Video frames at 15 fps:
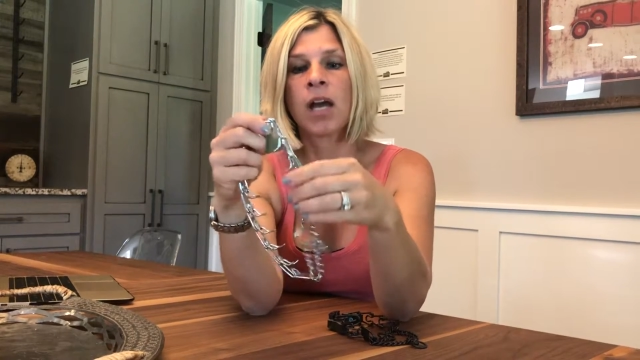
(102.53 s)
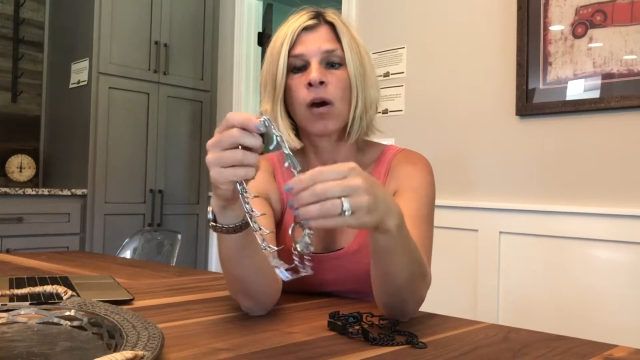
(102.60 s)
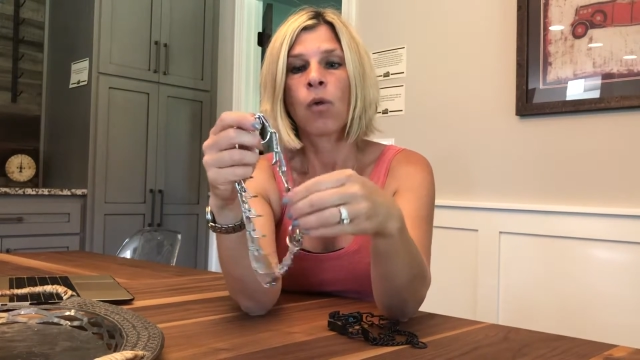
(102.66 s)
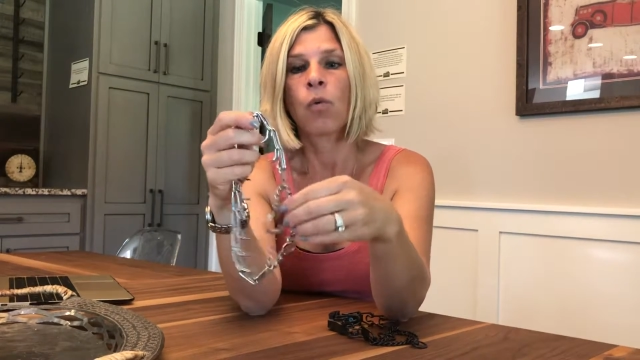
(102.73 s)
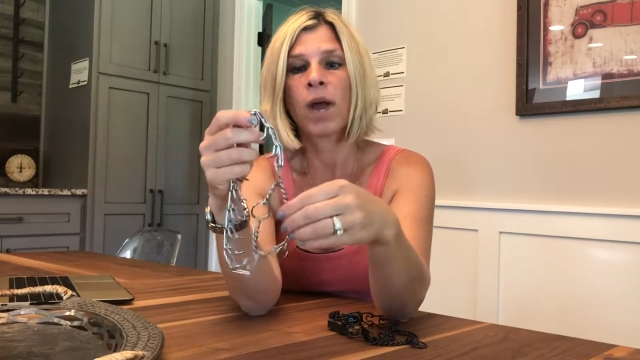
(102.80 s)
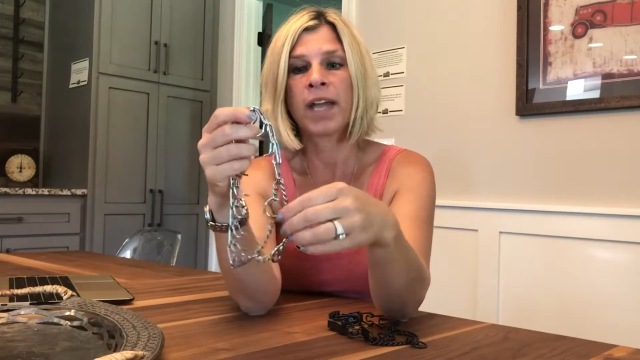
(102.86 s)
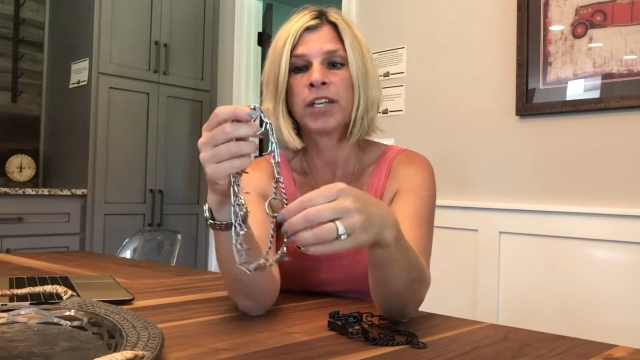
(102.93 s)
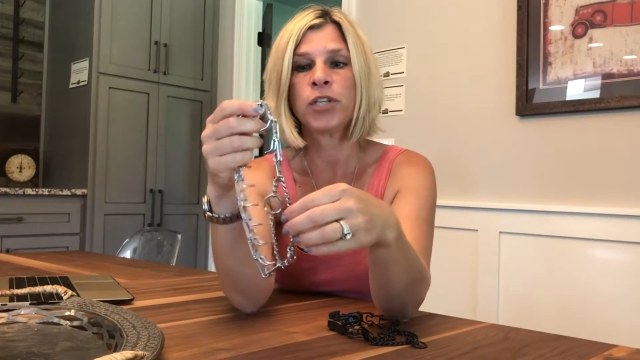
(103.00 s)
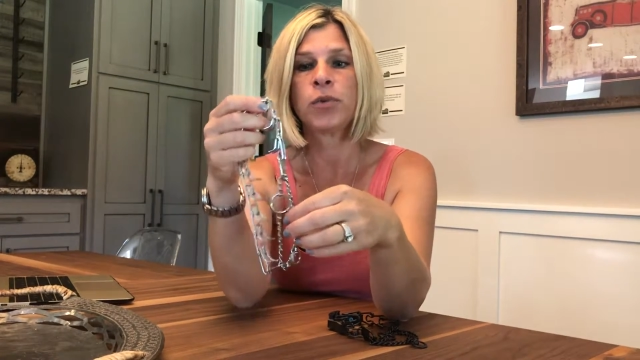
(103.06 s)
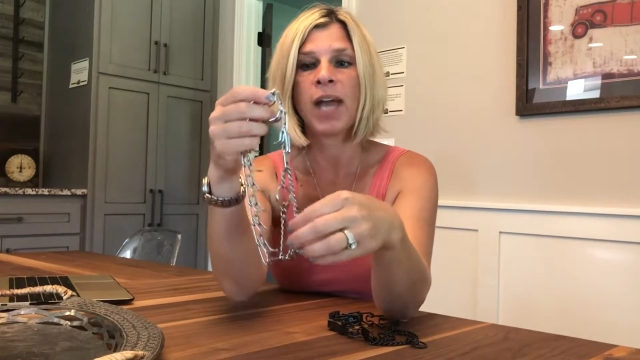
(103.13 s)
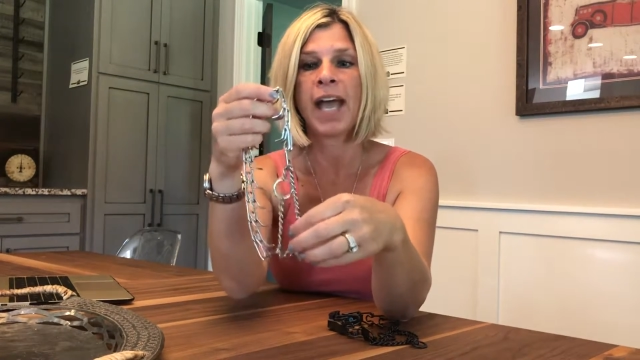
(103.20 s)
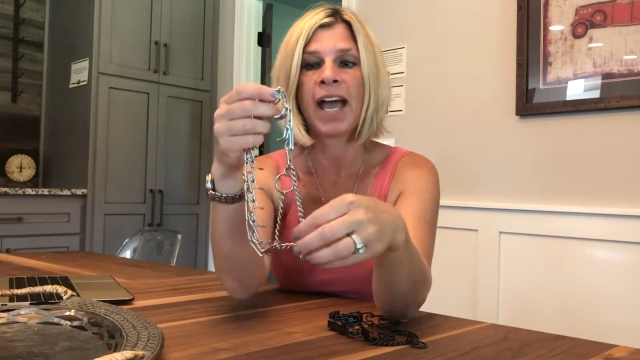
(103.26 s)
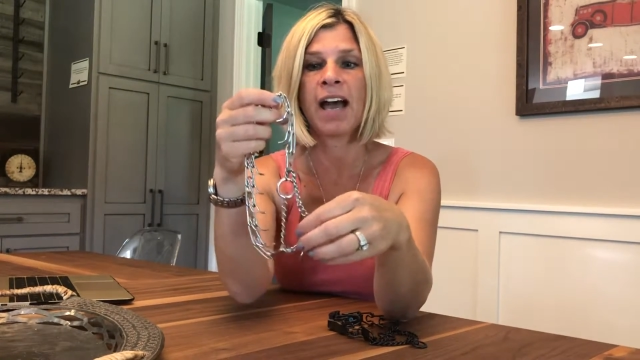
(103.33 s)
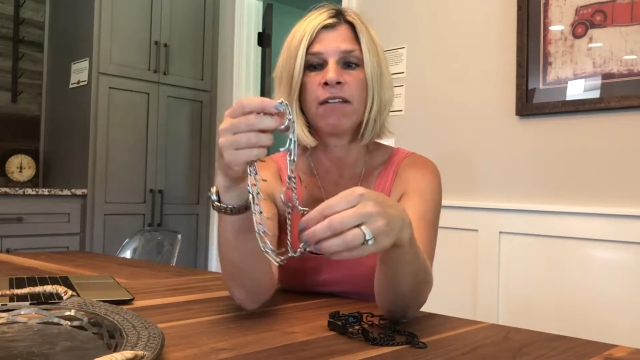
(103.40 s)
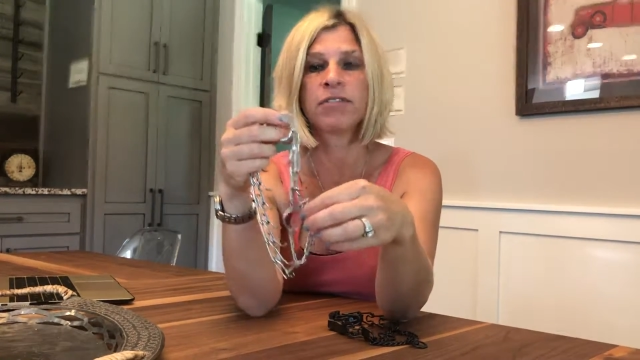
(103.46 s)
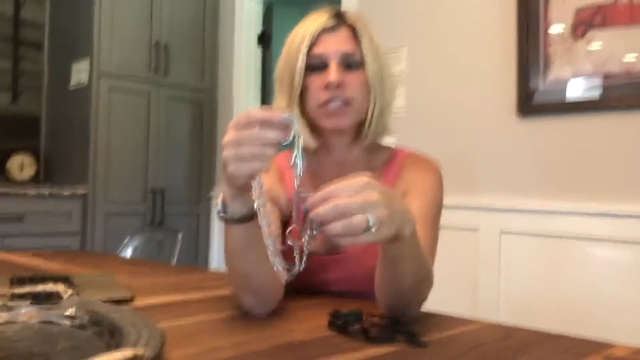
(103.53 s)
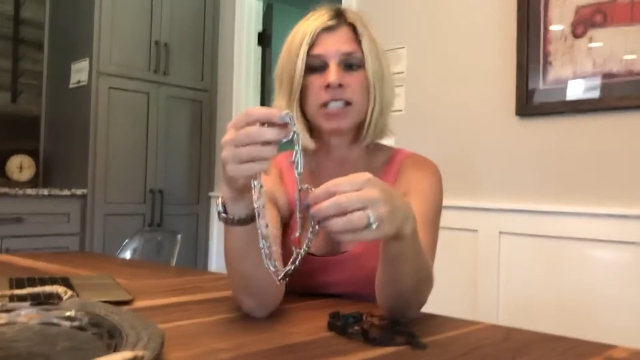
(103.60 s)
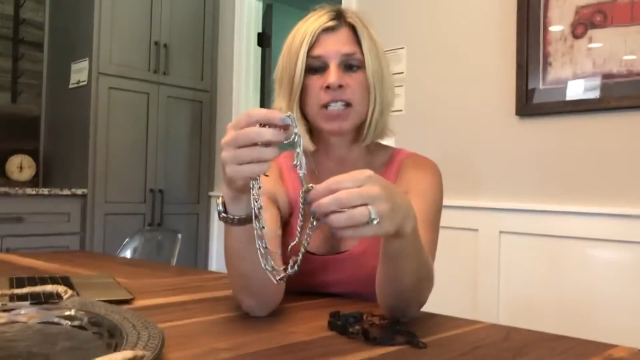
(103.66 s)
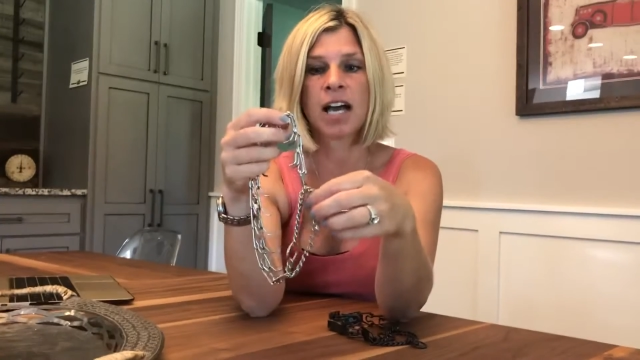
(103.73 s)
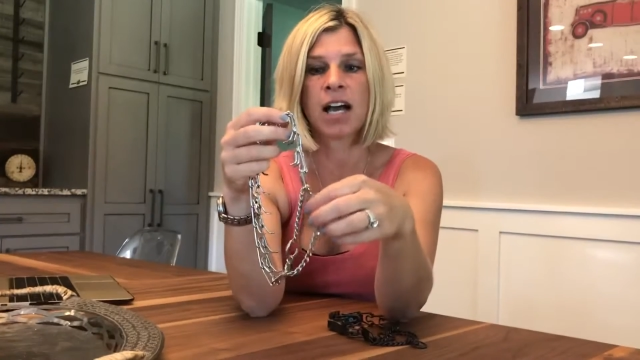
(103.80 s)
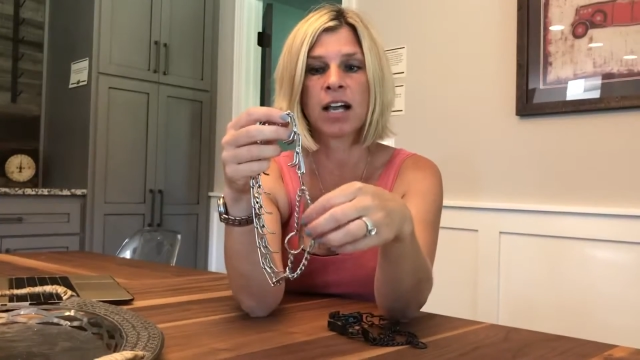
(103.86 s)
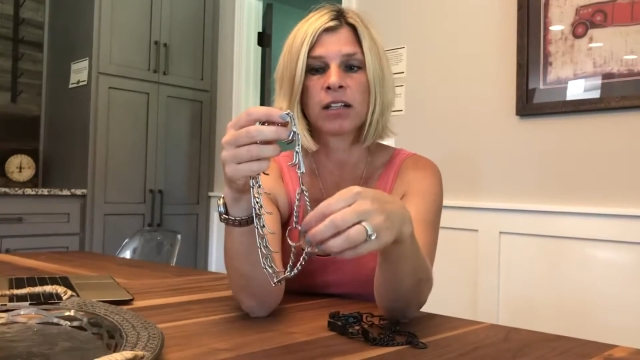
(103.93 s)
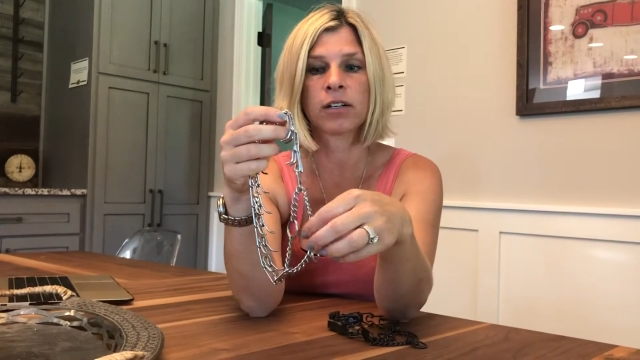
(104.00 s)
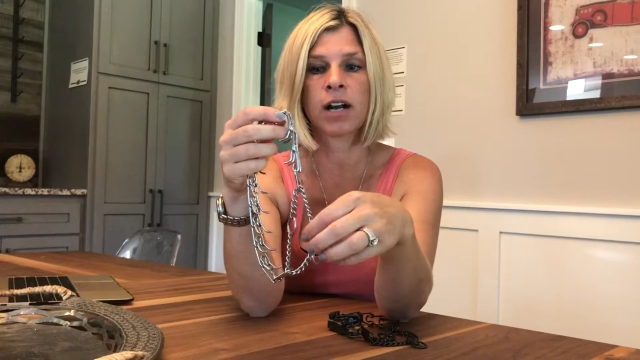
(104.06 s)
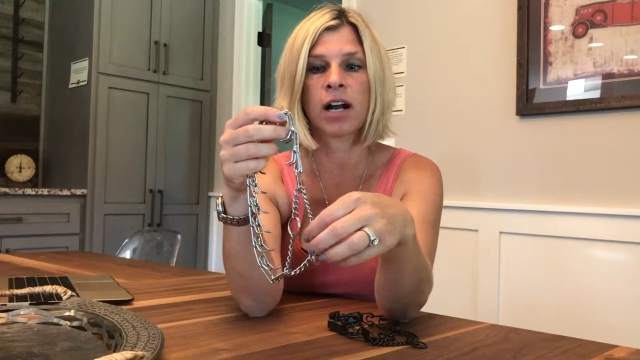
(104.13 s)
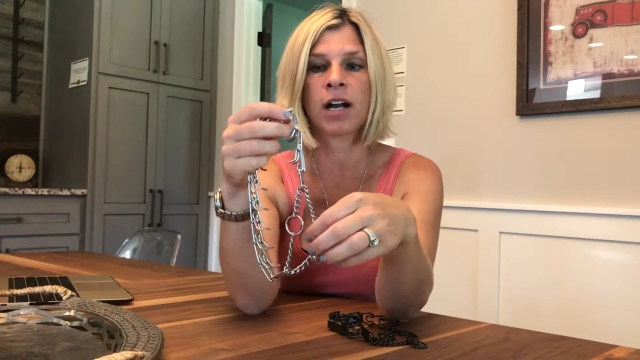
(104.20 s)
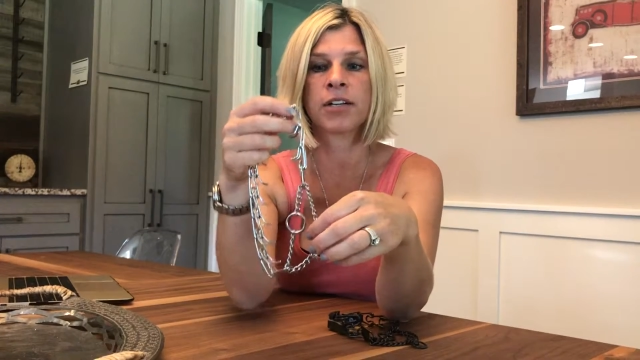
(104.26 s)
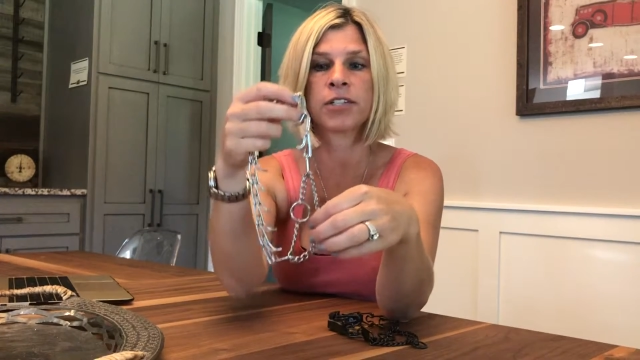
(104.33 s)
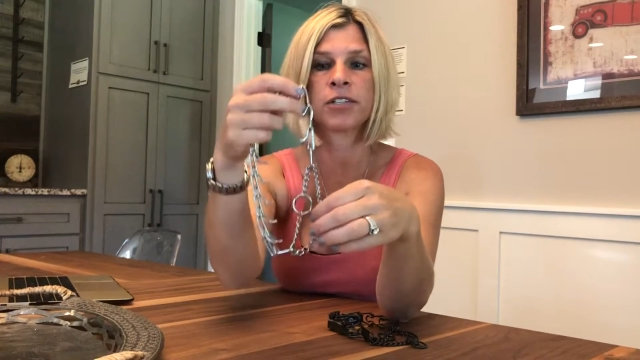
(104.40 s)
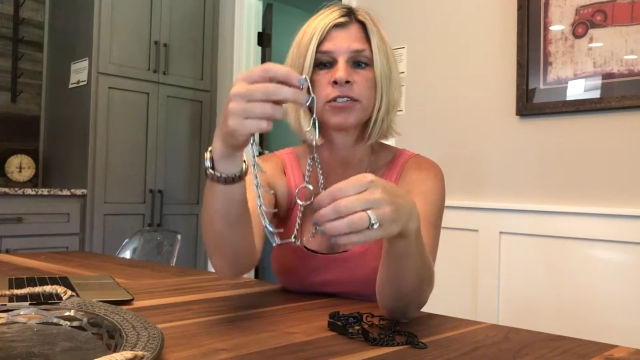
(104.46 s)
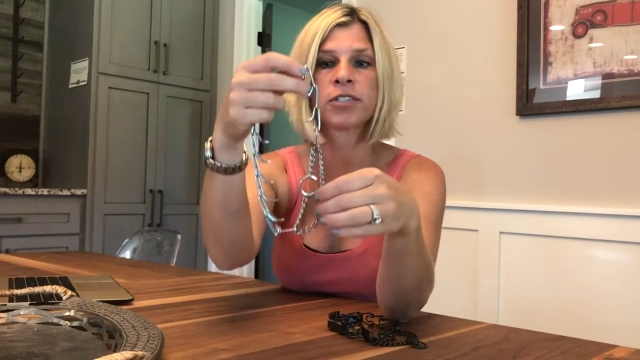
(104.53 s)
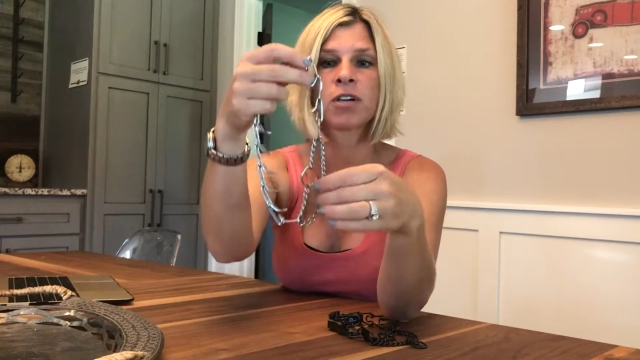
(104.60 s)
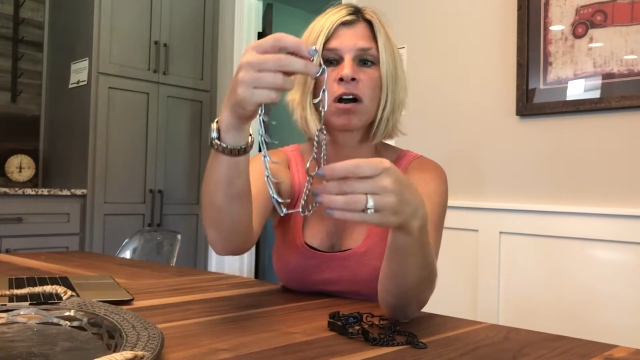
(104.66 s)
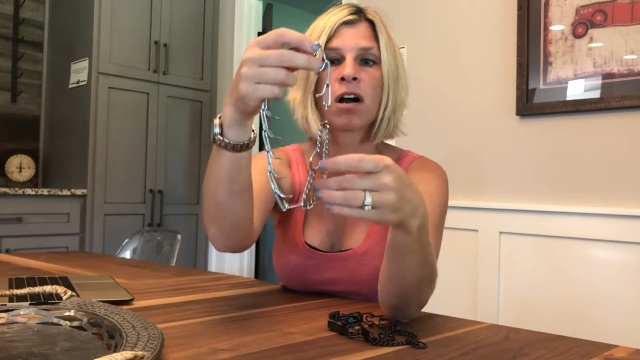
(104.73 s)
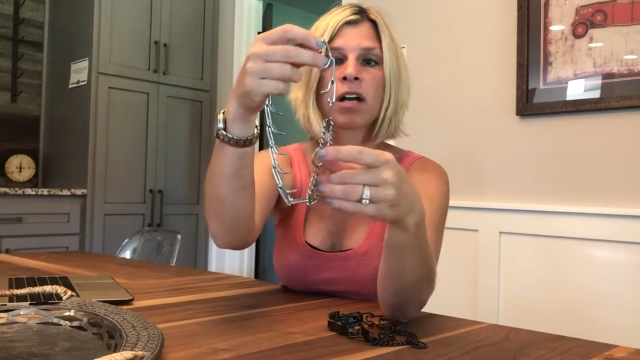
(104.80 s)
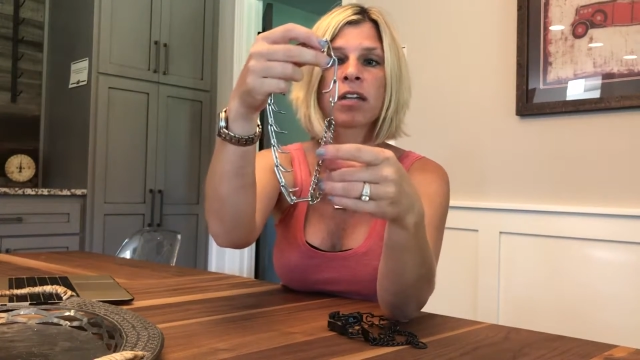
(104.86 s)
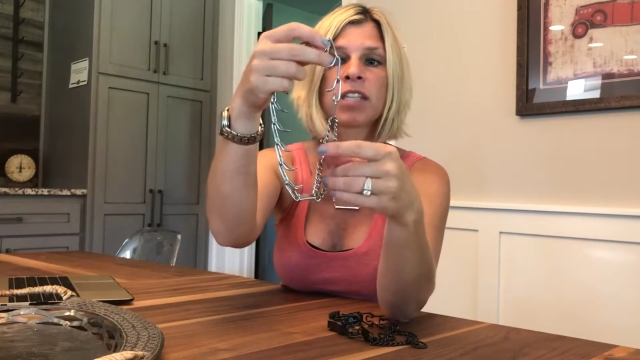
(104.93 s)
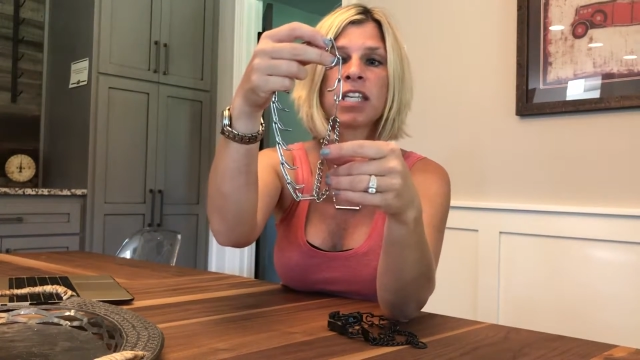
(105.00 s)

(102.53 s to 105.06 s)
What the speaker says: When you have this collar on your dog,